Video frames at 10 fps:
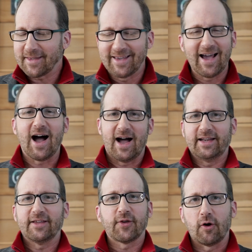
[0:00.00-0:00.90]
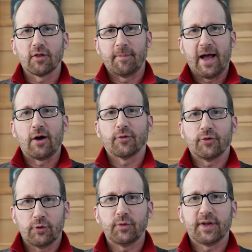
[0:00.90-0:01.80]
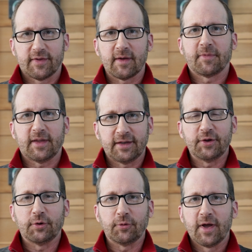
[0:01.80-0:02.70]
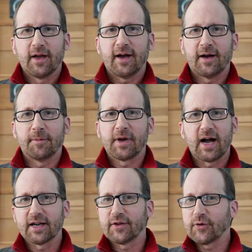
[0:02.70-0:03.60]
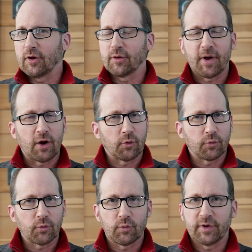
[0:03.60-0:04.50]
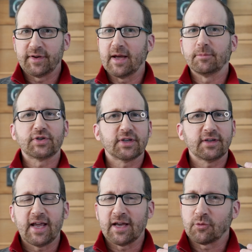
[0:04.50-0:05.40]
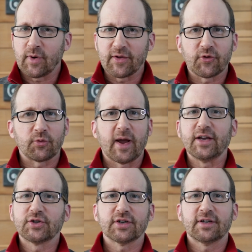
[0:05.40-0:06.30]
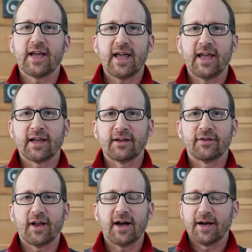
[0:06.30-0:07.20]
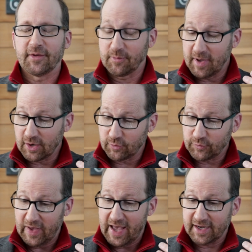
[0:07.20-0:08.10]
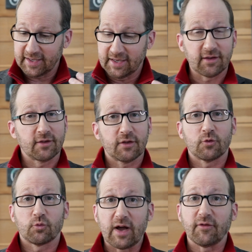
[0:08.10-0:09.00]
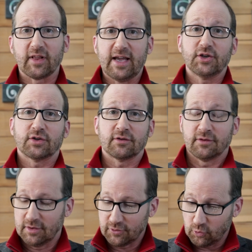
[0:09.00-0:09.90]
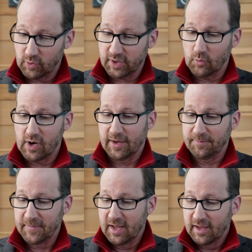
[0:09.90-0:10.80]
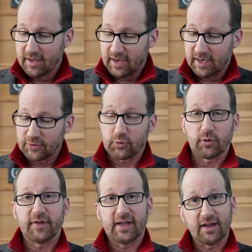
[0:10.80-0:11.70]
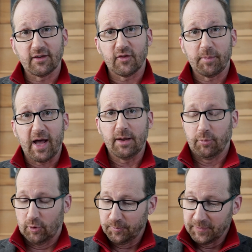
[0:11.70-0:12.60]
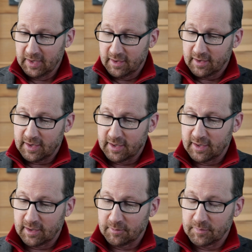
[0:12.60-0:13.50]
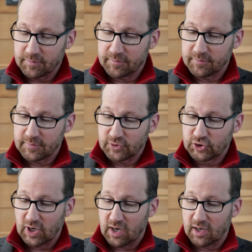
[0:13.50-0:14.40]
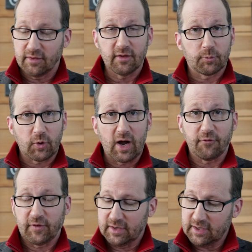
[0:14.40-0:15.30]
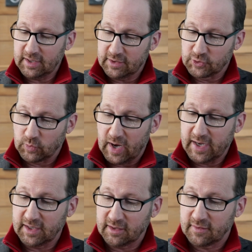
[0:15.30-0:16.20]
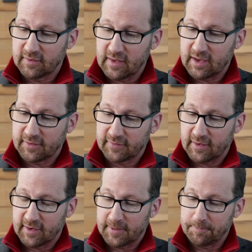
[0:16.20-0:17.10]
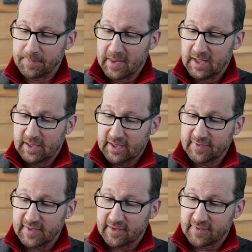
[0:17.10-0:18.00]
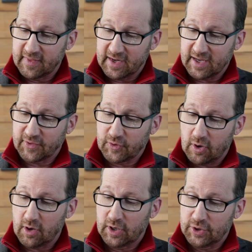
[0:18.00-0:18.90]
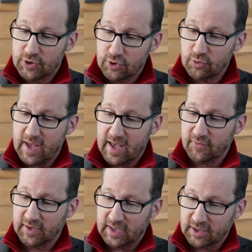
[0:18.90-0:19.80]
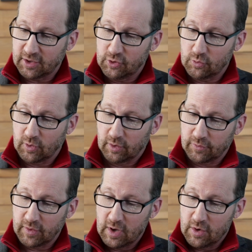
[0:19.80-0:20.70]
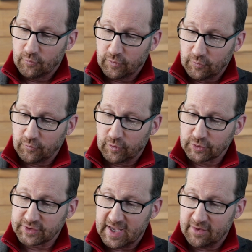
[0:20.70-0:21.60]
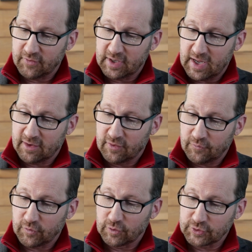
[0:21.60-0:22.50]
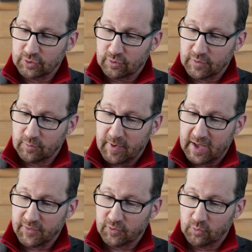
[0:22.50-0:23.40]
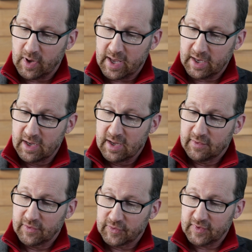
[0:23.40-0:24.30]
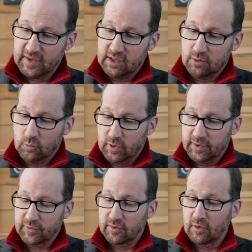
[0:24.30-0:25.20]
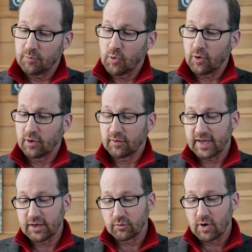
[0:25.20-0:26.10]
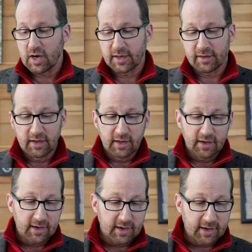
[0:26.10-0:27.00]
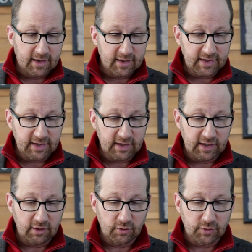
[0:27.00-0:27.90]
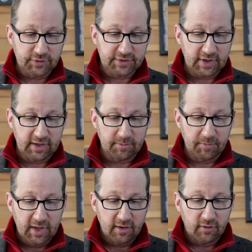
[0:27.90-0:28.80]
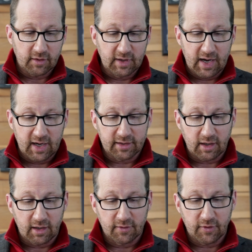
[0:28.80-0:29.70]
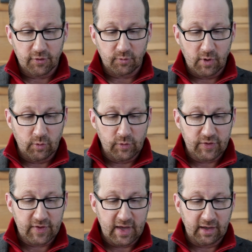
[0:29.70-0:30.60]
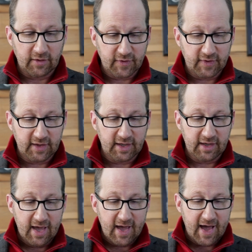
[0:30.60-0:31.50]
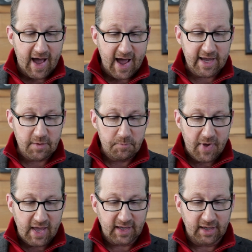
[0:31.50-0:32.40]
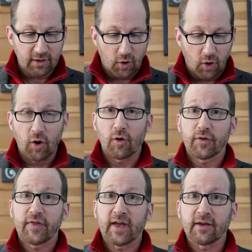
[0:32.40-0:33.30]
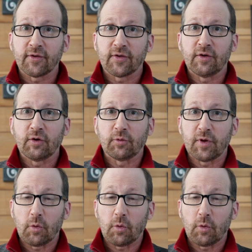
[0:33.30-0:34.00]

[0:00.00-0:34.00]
God is all about doing something new. Um, God is all about redemption and restoration. And uh, as a matter of fact, in the Revelation 21, uh, toward the end of the Bible, um, John the prophet is writing that um, he says, Then I saw a new heaven and a new earth, for the first heaven and the first earth had passed away, the sea was no more. And later on, uh, he hears um, God on the throne throne, saying, See, I am making all things new.